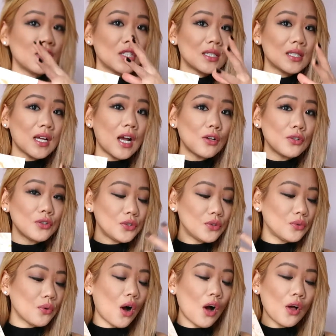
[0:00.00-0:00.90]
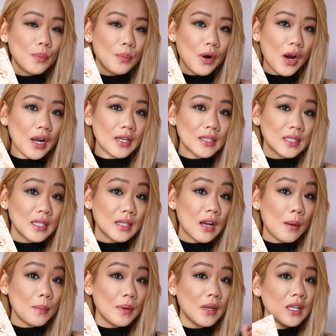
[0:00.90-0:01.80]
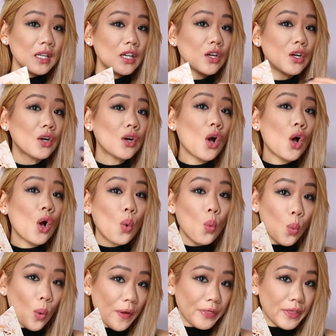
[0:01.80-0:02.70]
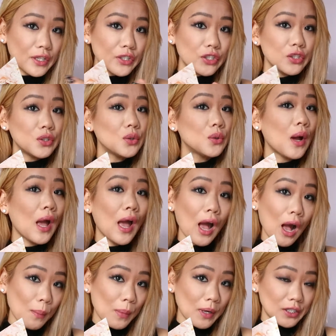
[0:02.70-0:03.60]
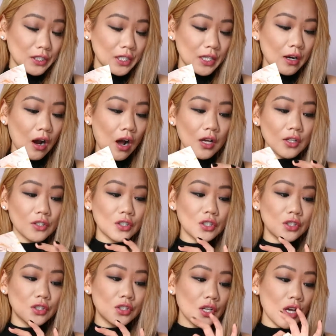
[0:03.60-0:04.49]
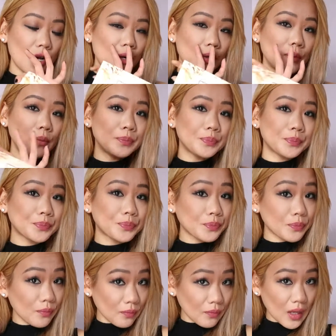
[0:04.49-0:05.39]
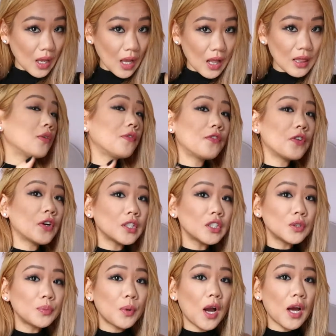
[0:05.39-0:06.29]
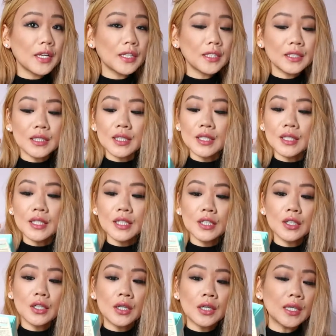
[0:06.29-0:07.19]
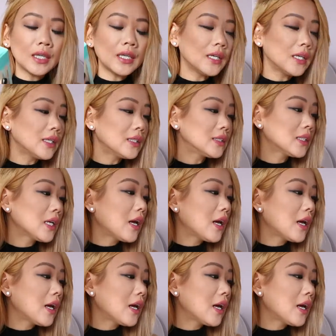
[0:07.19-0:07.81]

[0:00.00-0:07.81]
just tells you all the products that come in here, what they do, how much they cost. So so the first product in here is